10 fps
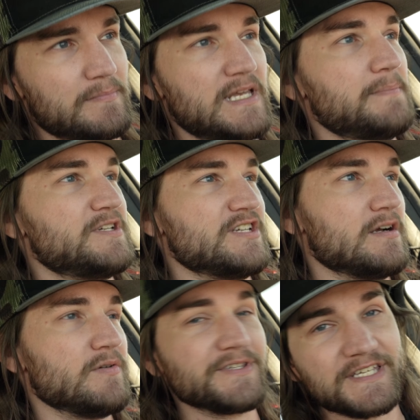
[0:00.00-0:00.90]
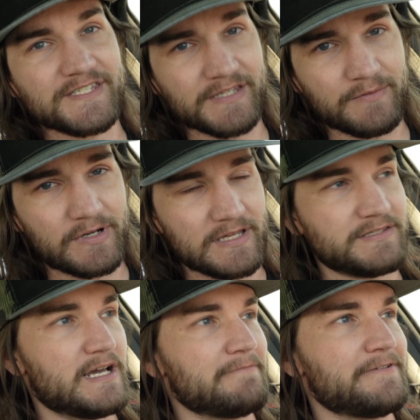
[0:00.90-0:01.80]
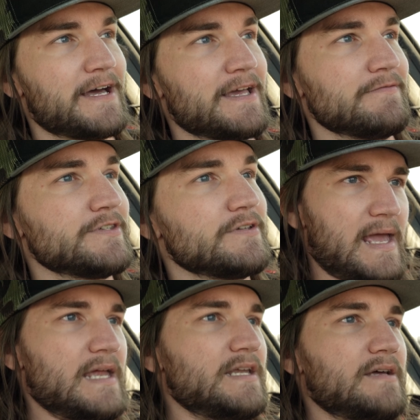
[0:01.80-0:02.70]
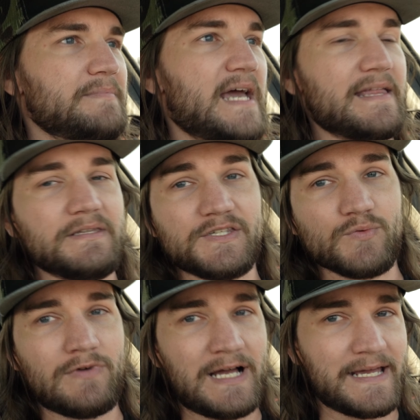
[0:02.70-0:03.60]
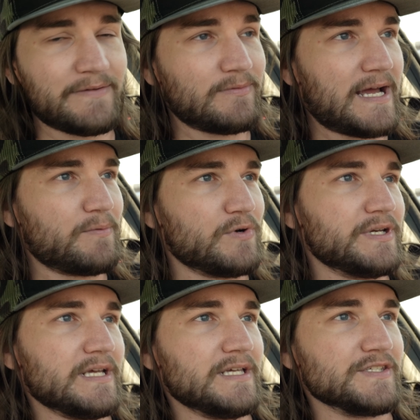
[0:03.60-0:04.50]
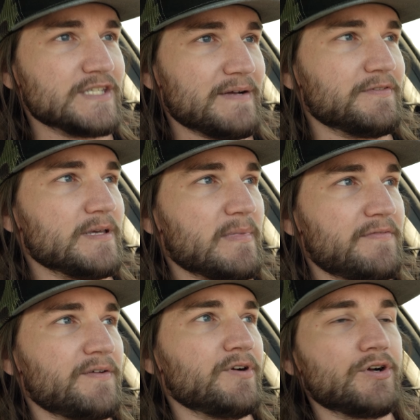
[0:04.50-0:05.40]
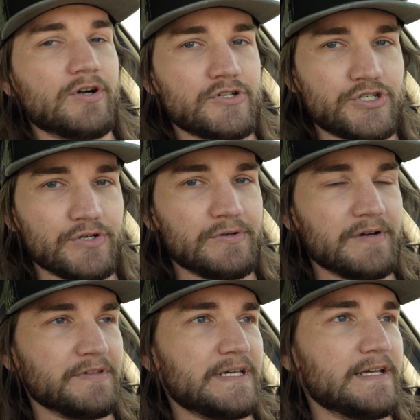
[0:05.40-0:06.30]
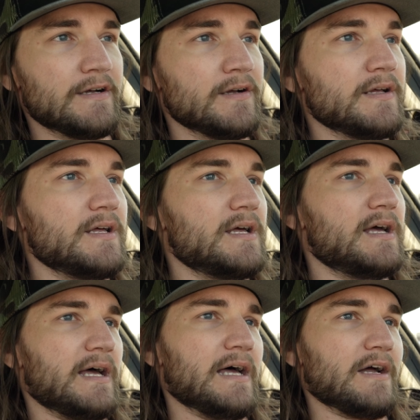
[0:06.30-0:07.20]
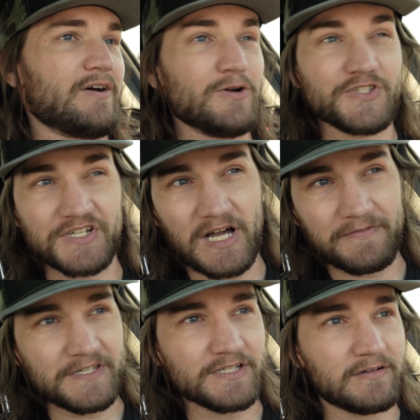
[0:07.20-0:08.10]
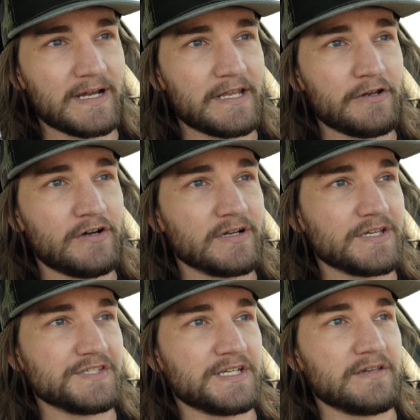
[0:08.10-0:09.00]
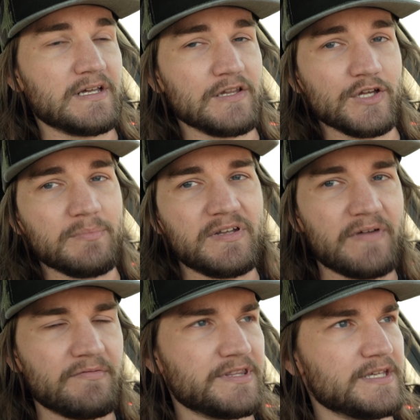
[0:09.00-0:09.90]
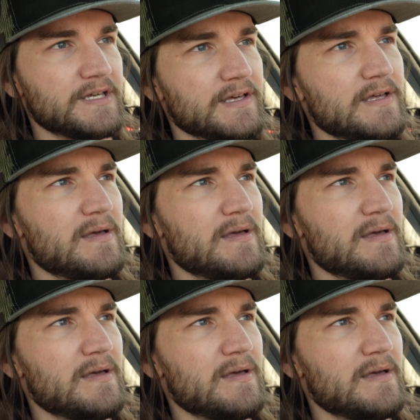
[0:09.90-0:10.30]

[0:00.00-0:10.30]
Mini Pajero was easily one of the top fives. And um, yeah, this is why Radwood is definitely my favorite car show of the year. Uh, cars and coffee is alright and all because like you get a little bit of everything,